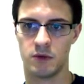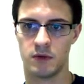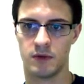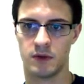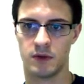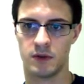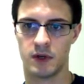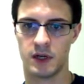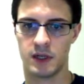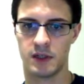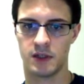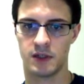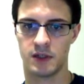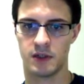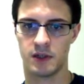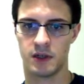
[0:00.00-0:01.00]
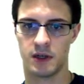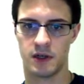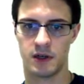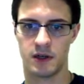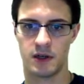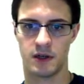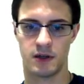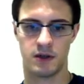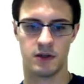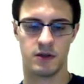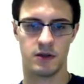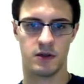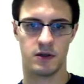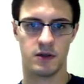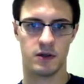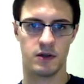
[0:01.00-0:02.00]
trash, uh,
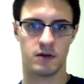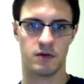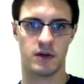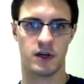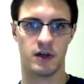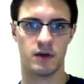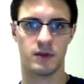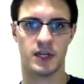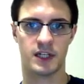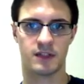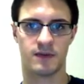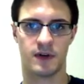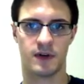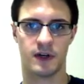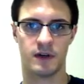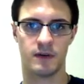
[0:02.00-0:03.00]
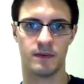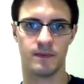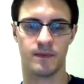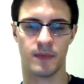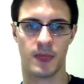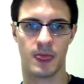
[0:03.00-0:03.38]
create a new text file.